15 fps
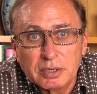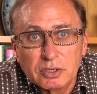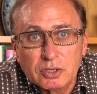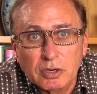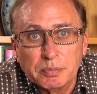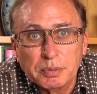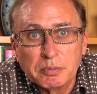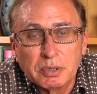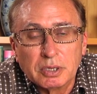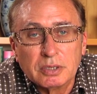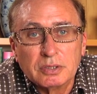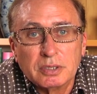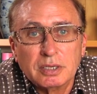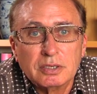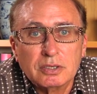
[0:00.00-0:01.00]
a topic,
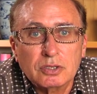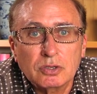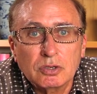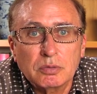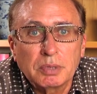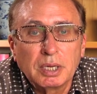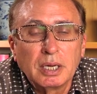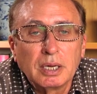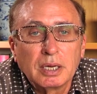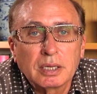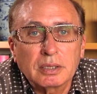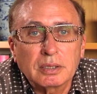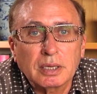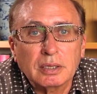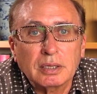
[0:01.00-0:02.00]
because they assume
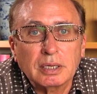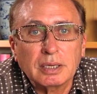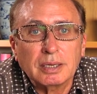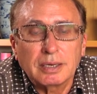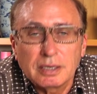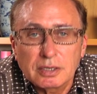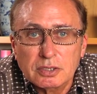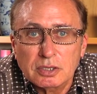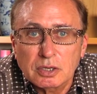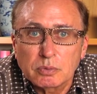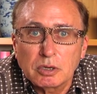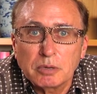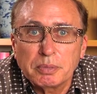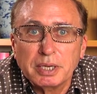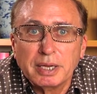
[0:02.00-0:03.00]
that the listener
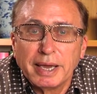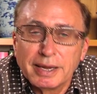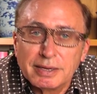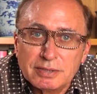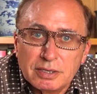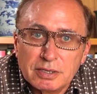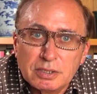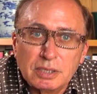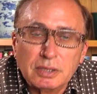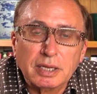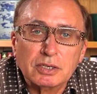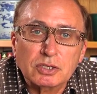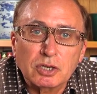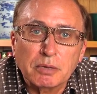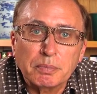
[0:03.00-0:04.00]
will be accessing
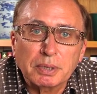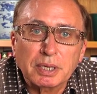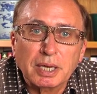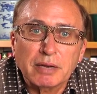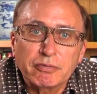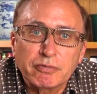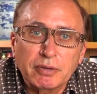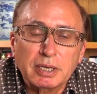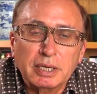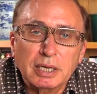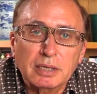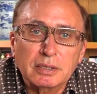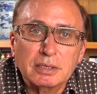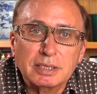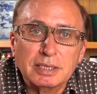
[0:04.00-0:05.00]
that topic and filling
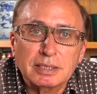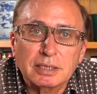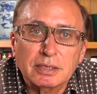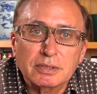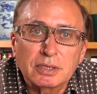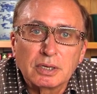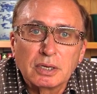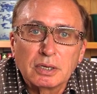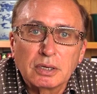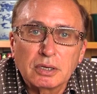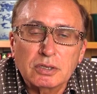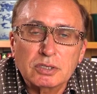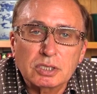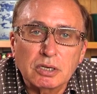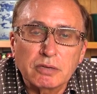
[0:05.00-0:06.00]
out the details
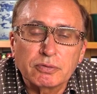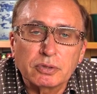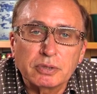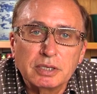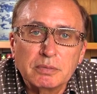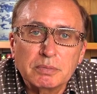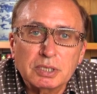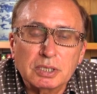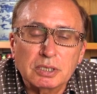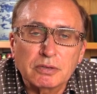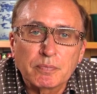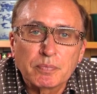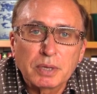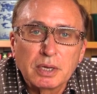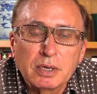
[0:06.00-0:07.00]
herself or
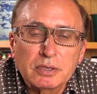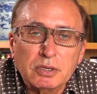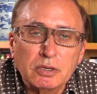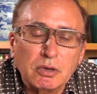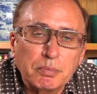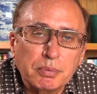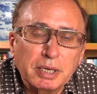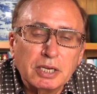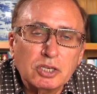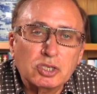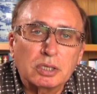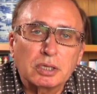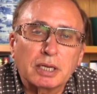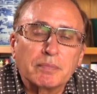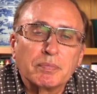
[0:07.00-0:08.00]
himself. So
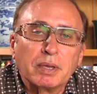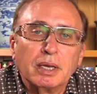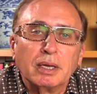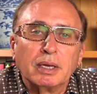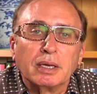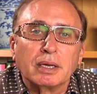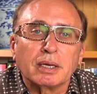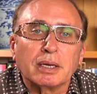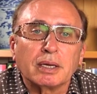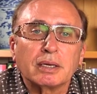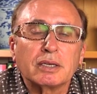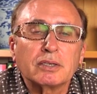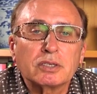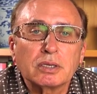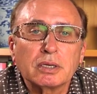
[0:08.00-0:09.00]
comprehension then
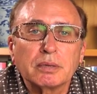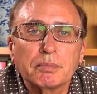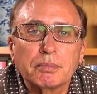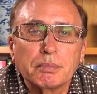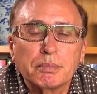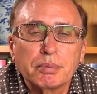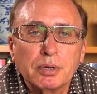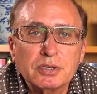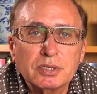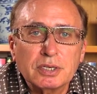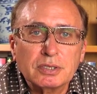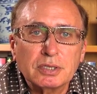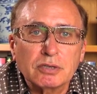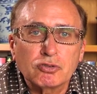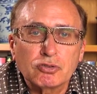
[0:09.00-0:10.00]
is a
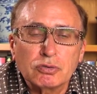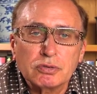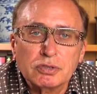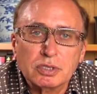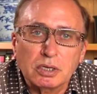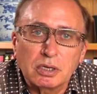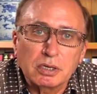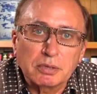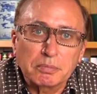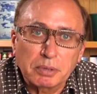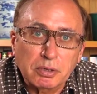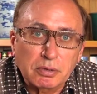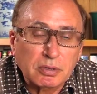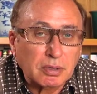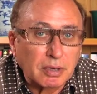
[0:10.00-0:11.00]
process that draws on
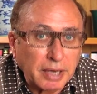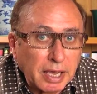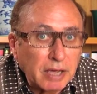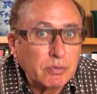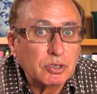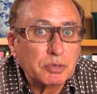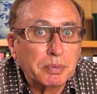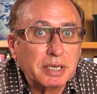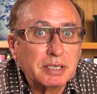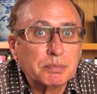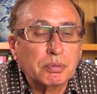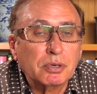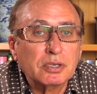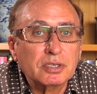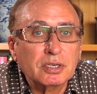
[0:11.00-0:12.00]
both language-based
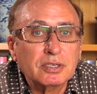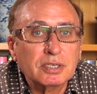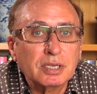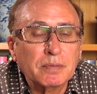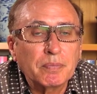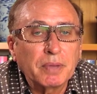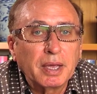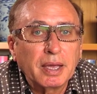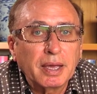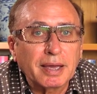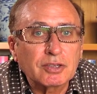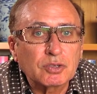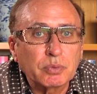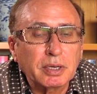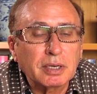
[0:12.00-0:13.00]
processing
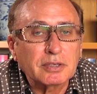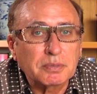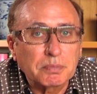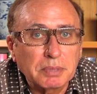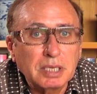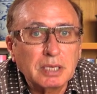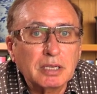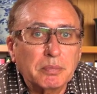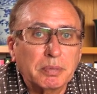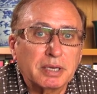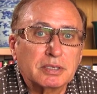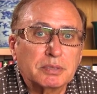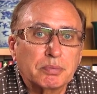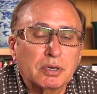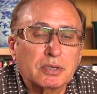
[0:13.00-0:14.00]
as well as
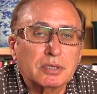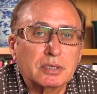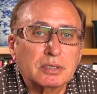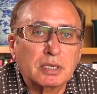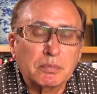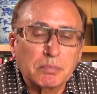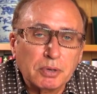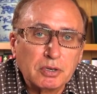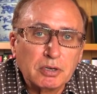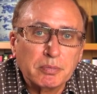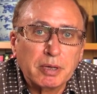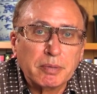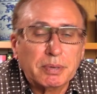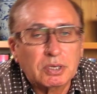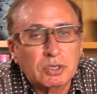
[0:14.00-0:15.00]
meaning-based processing.
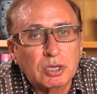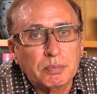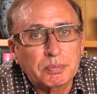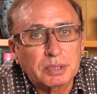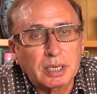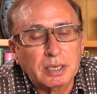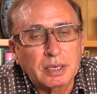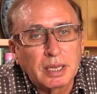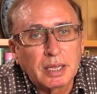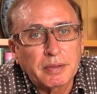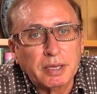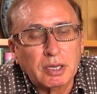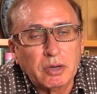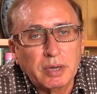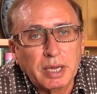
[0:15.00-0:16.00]
Bottom-up and top-down,
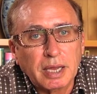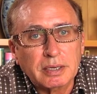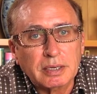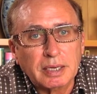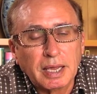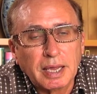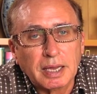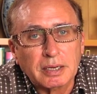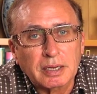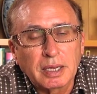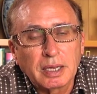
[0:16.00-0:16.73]
they go hand in hand.